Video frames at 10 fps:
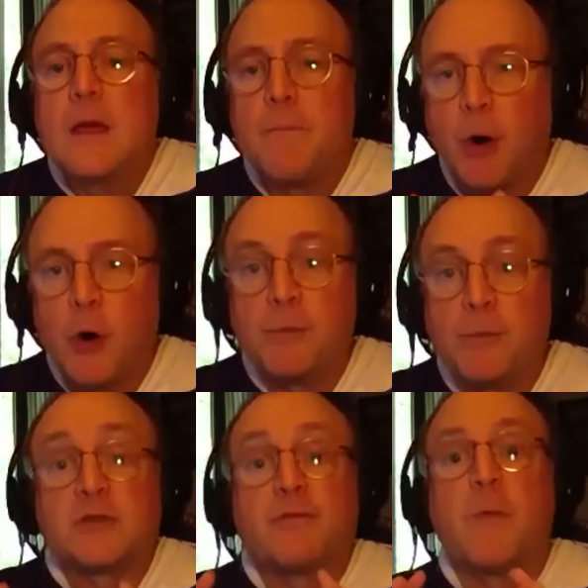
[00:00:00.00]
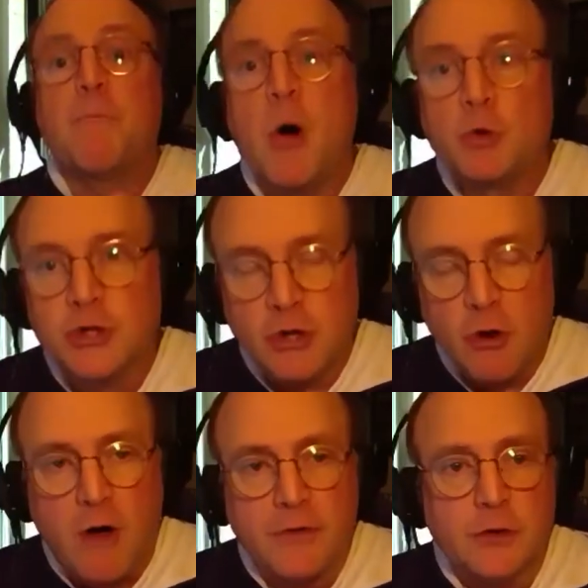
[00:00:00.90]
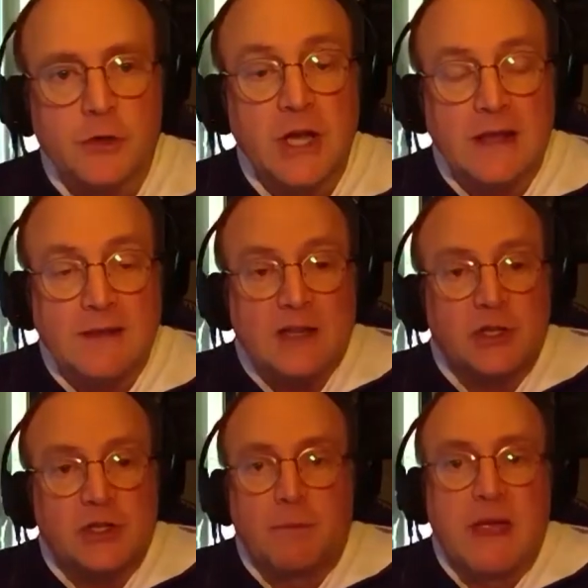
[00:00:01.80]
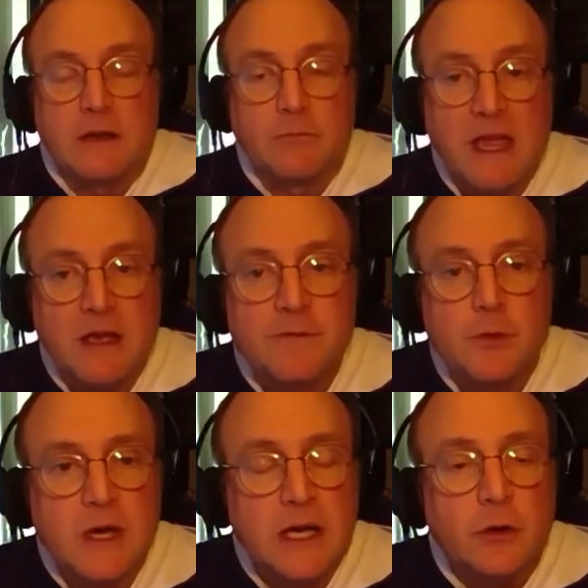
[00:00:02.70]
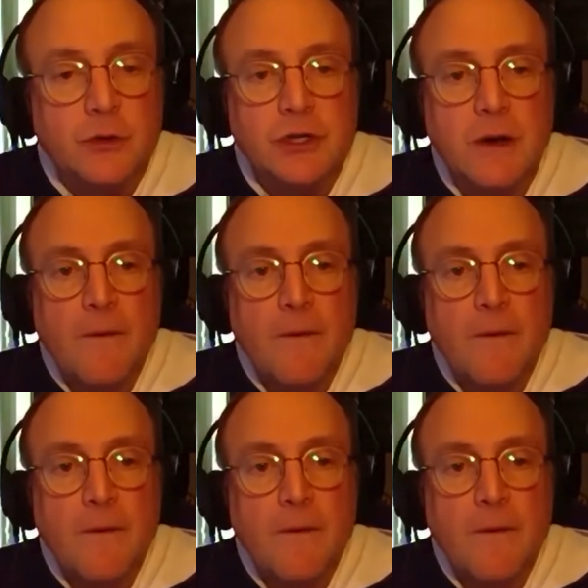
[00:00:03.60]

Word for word: purpose for most authors, and that's to make a few nickels.